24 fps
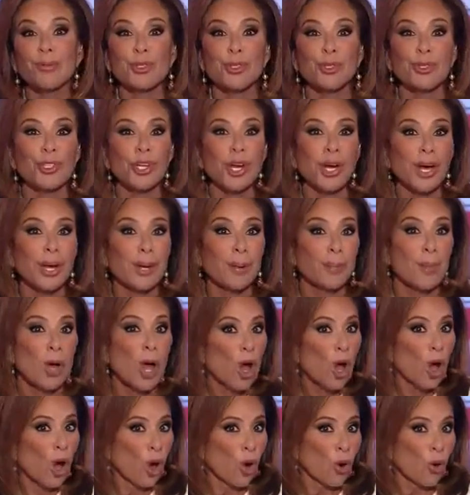time,
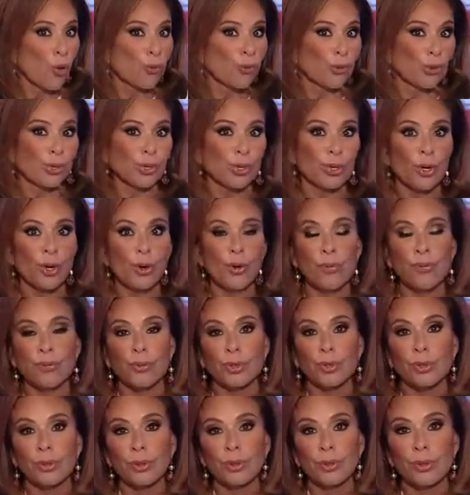over and
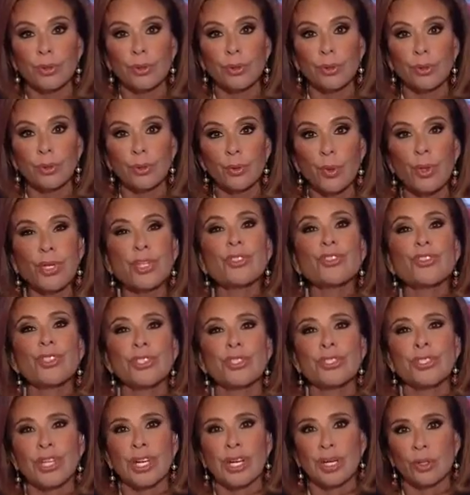over, what does it
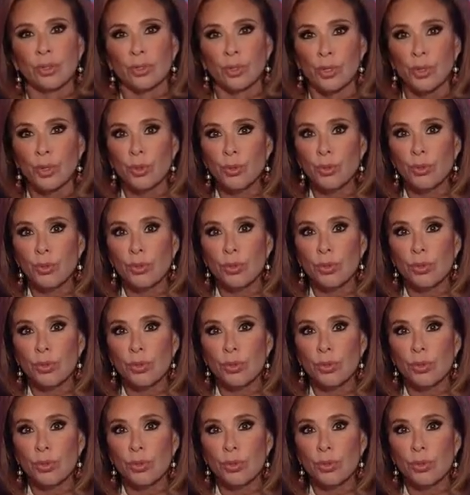tell you?